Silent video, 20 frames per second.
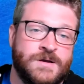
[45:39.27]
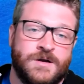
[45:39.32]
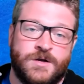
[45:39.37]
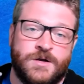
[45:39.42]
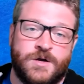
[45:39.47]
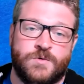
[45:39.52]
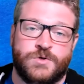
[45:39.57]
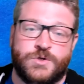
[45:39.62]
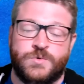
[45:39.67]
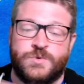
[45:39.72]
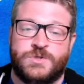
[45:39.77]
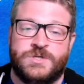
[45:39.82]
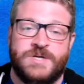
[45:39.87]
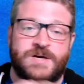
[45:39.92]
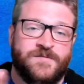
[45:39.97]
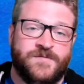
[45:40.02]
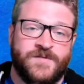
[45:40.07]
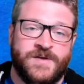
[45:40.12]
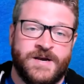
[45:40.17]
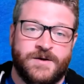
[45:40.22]
go do
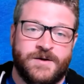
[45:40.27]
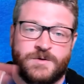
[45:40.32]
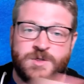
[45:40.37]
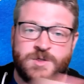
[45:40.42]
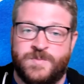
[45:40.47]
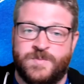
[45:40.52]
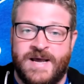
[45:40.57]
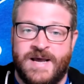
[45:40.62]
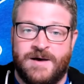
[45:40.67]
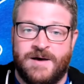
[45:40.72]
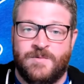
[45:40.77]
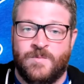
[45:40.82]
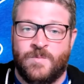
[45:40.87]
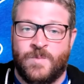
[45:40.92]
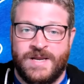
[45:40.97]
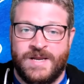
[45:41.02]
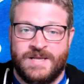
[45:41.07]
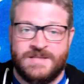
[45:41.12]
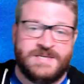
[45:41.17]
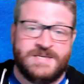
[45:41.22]
stuff, and it'll spit out
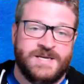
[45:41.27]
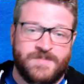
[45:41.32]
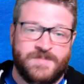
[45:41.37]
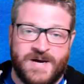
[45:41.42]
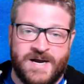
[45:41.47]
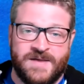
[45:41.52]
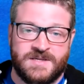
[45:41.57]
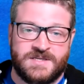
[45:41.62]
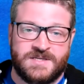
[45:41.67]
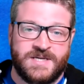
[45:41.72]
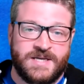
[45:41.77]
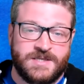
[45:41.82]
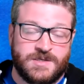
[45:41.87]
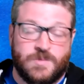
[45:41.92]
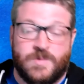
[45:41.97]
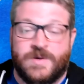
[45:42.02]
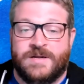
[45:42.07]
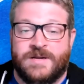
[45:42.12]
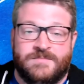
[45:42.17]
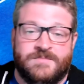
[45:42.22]
what it did behind the scenes, or
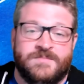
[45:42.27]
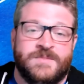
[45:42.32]
what it,